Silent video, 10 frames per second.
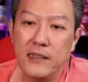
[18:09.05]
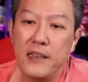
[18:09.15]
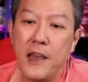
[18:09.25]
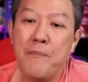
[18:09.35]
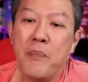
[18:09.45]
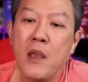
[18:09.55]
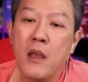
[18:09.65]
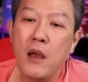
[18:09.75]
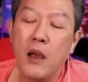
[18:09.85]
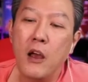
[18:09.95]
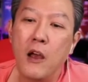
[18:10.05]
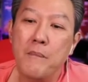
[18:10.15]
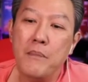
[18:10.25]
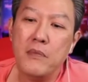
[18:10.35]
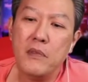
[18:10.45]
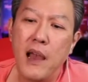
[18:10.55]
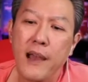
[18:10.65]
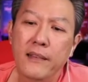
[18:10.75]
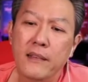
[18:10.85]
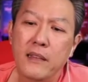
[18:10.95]
Yeah,
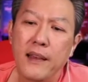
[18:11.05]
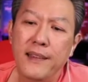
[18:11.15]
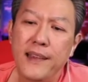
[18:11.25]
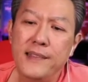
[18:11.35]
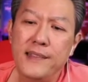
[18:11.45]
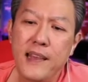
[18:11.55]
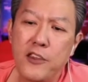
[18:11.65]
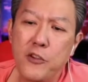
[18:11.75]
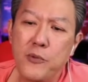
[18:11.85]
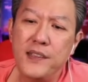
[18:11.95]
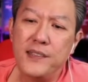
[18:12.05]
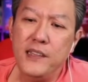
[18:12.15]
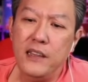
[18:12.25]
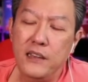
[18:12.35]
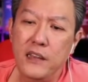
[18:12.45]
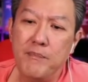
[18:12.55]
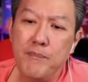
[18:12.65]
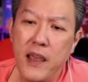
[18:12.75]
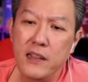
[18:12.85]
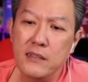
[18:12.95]
I guess the accuracy
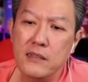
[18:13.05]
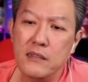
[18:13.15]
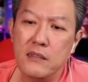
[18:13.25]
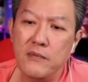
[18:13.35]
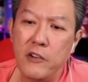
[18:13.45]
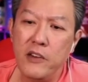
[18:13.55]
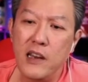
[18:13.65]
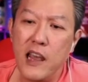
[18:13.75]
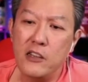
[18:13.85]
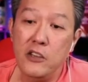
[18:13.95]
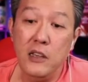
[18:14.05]
depends very largely.